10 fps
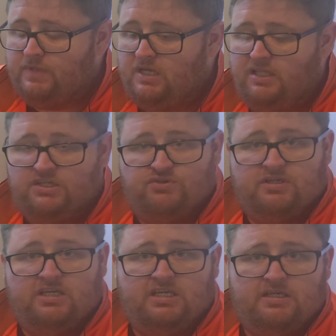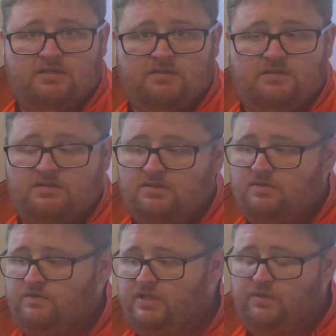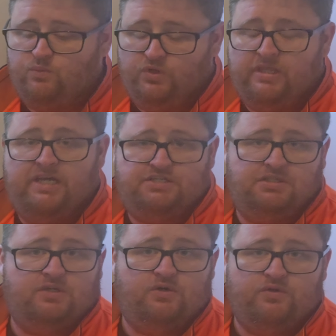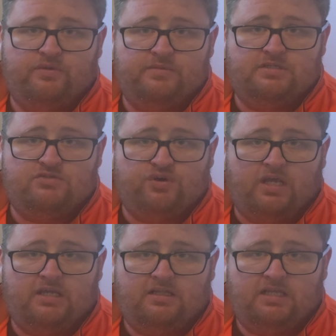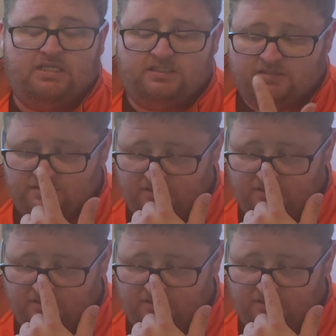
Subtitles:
electric eel. What they actually call them is drain cleaners.